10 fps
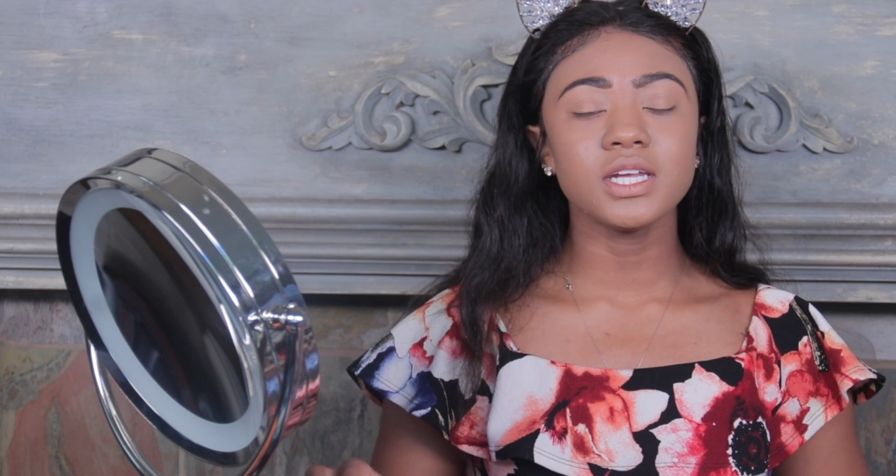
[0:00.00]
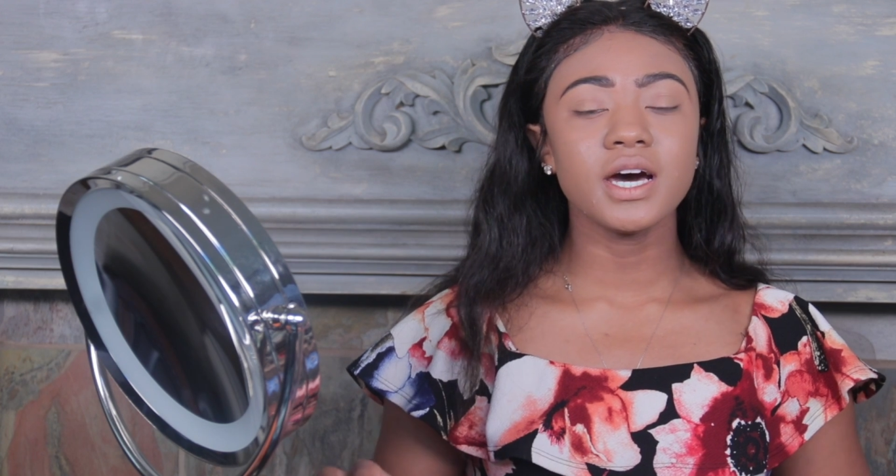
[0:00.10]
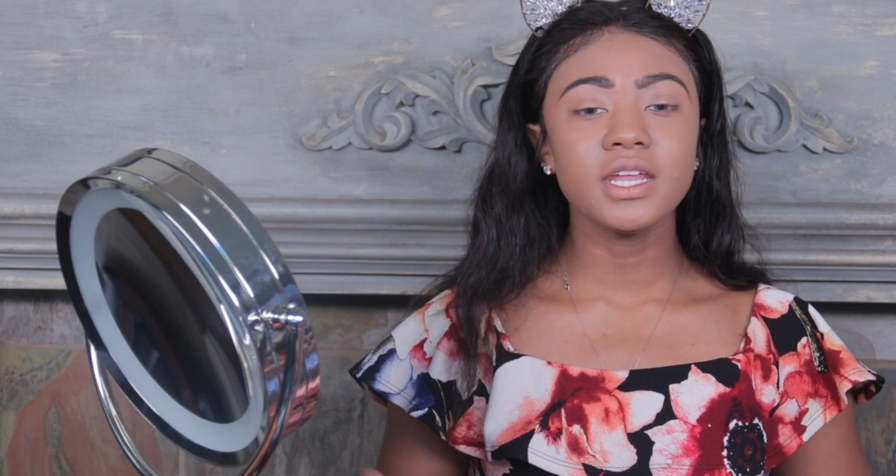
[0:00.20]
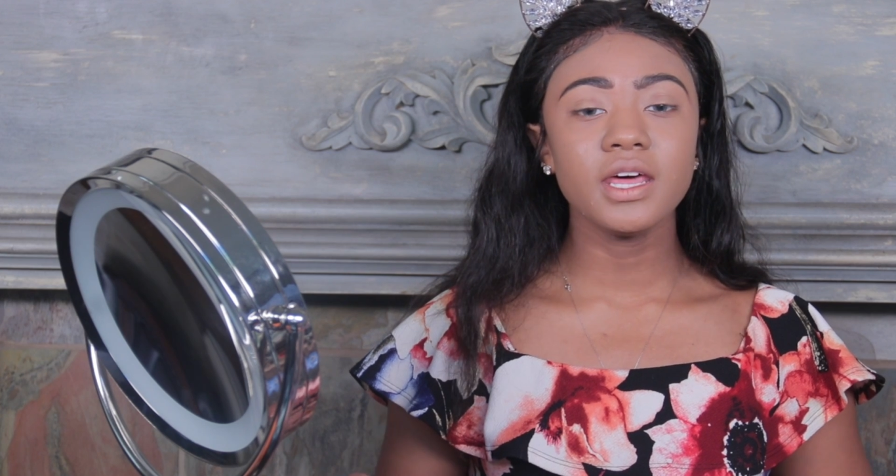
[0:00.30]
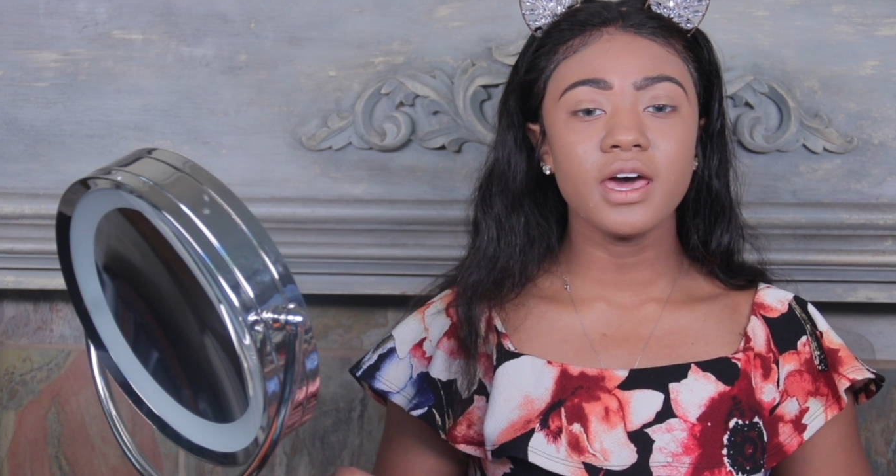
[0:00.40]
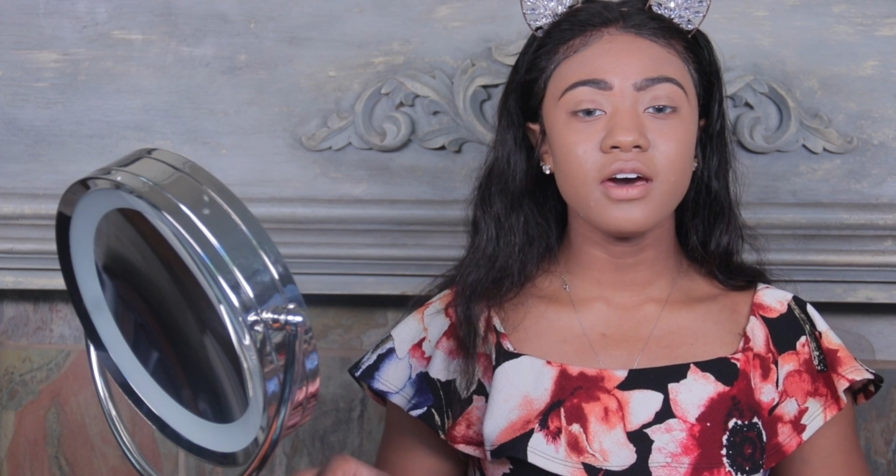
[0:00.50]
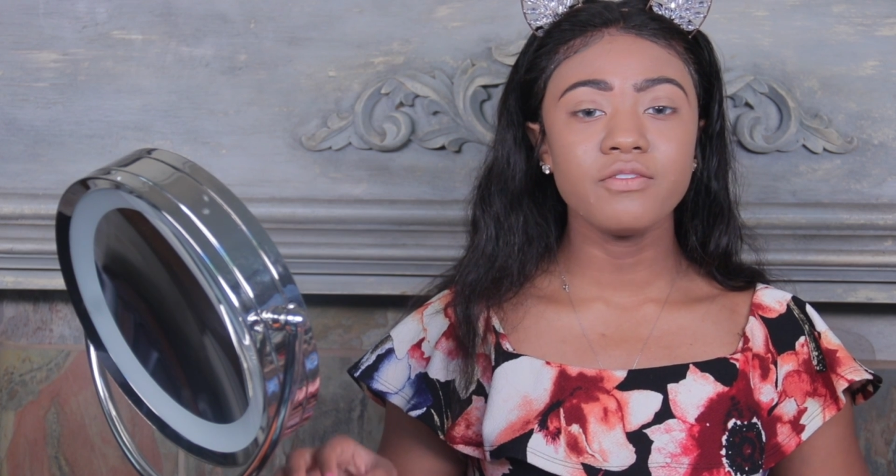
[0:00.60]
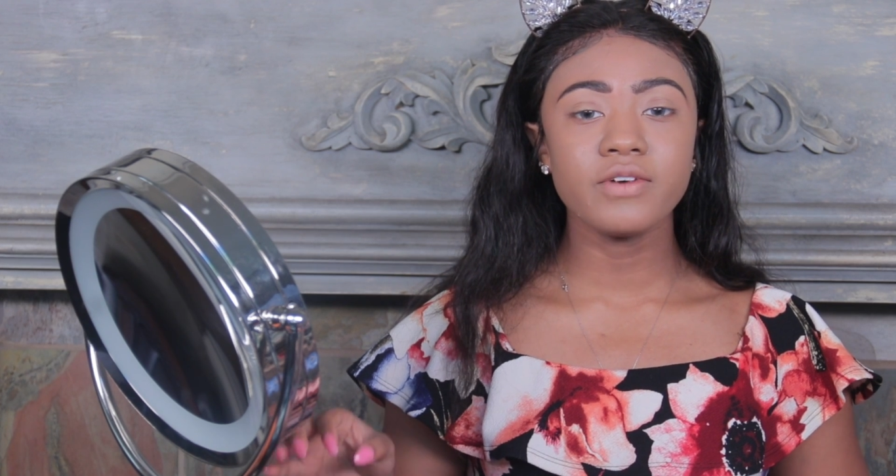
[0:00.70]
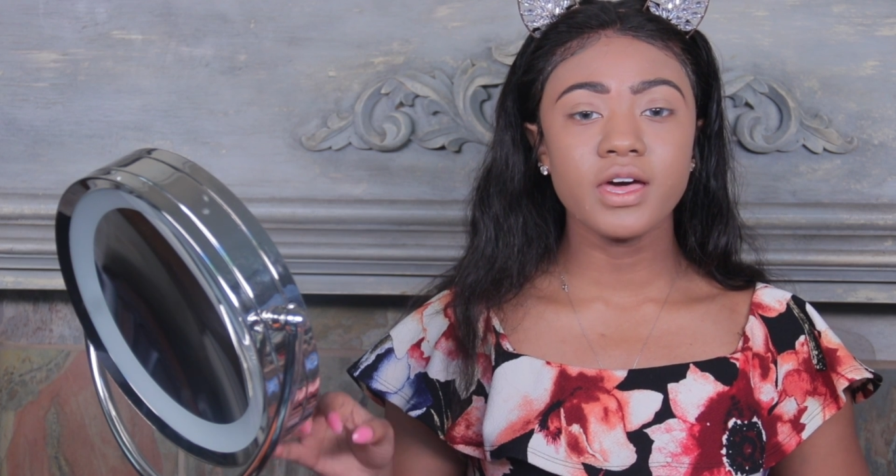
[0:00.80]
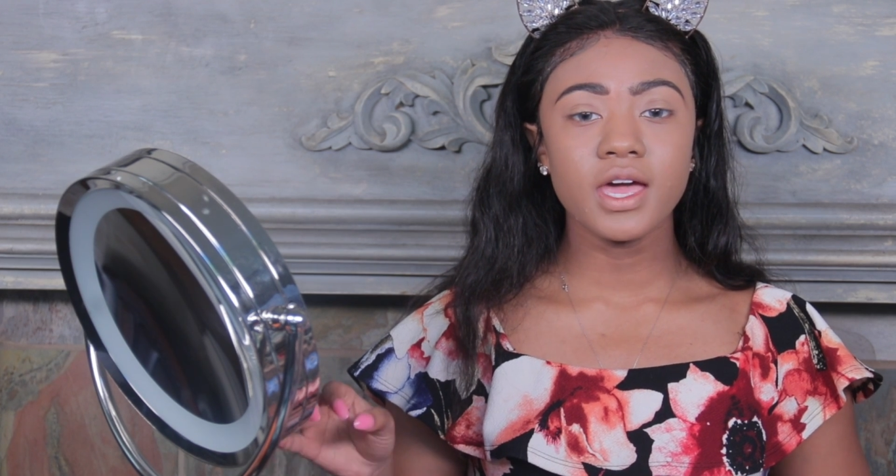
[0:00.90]
not
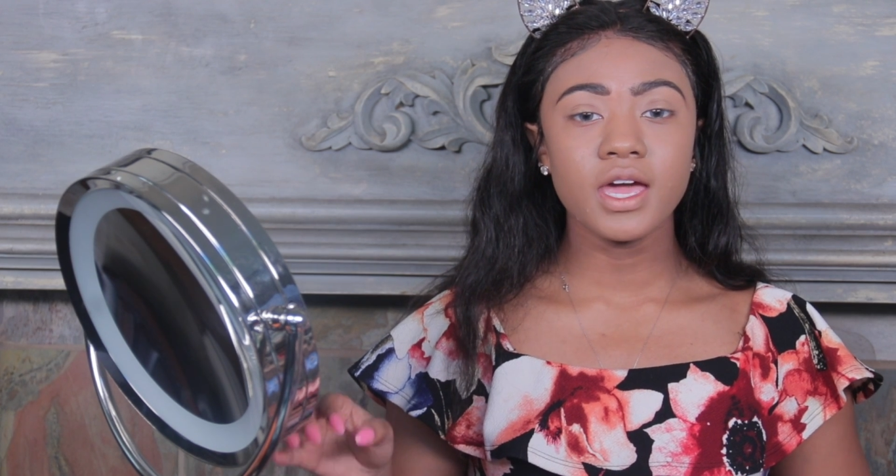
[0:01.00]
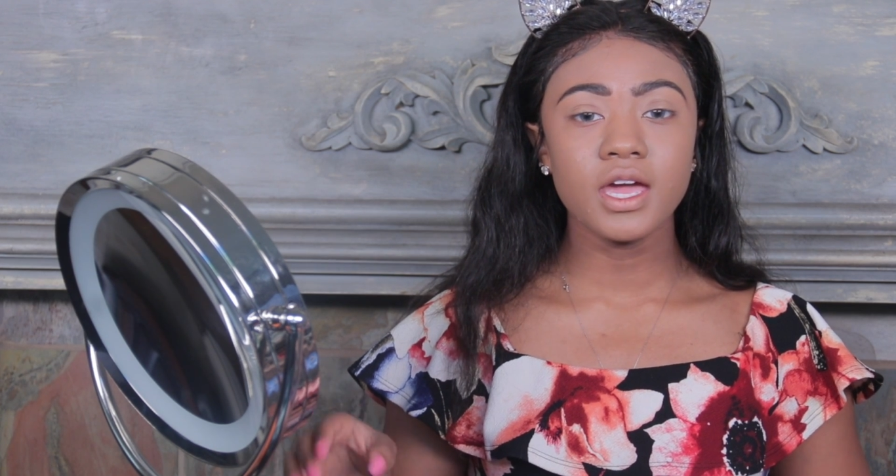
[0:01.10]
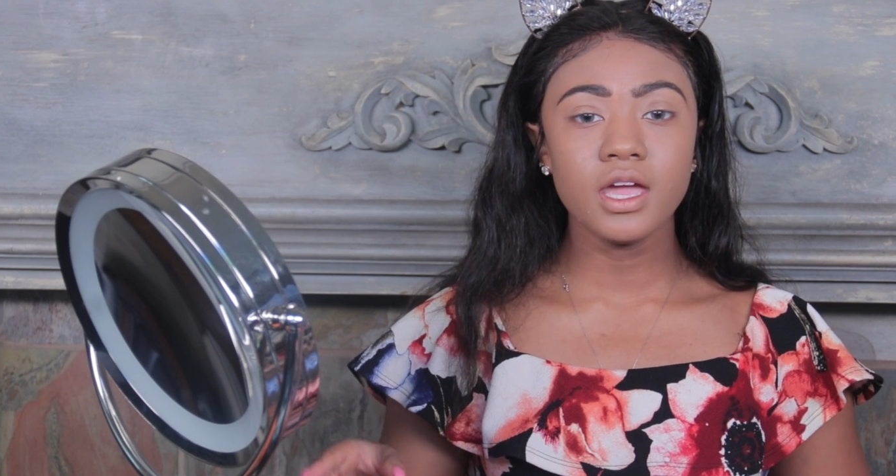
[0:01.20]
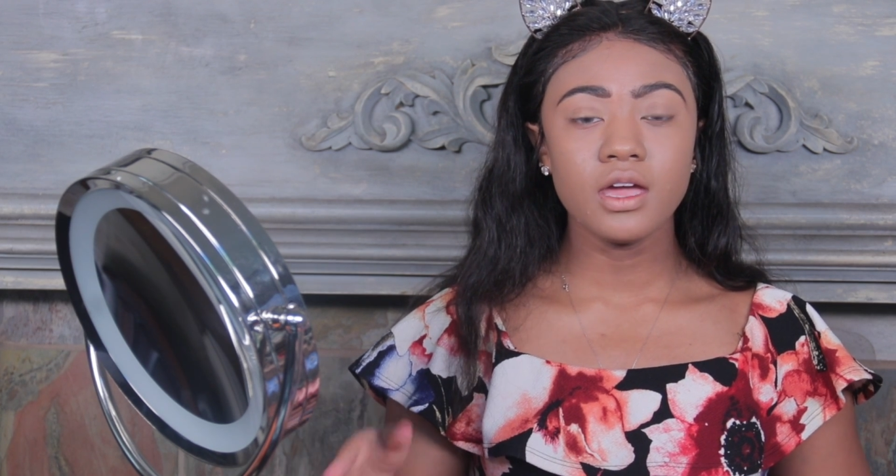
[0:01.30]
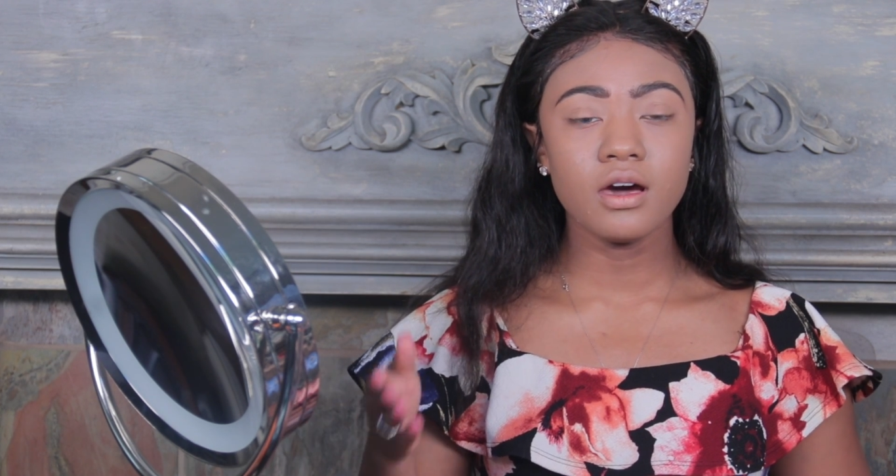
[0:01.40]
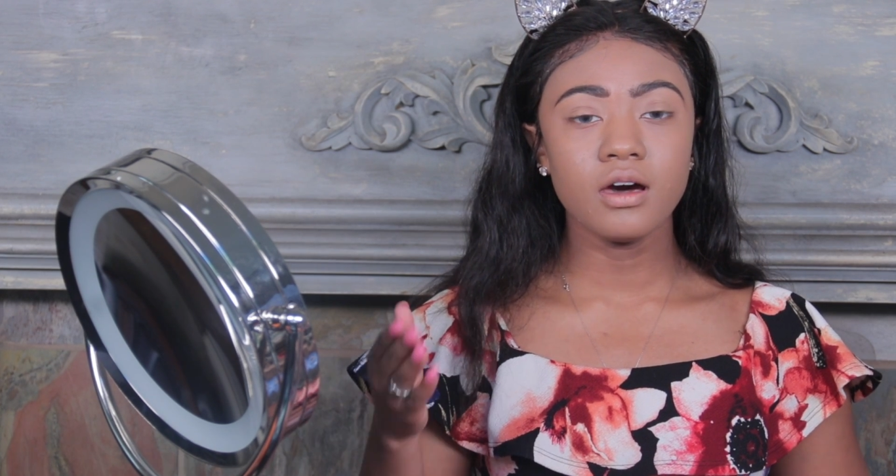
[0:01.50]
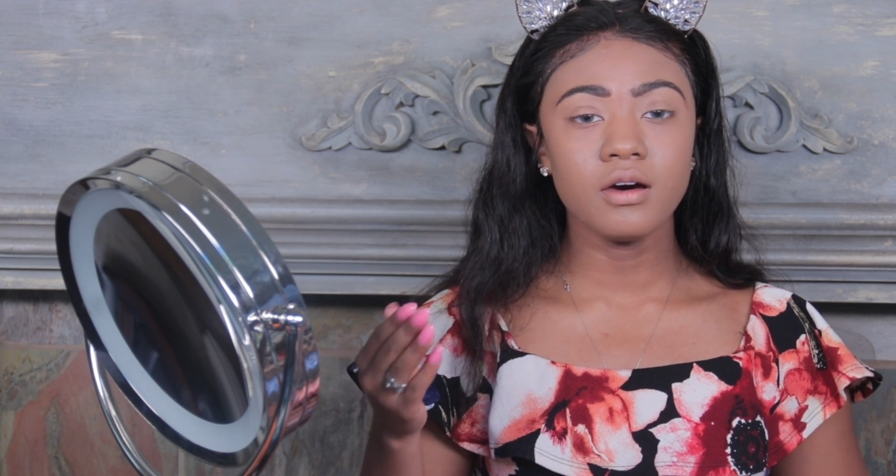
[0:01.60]
have a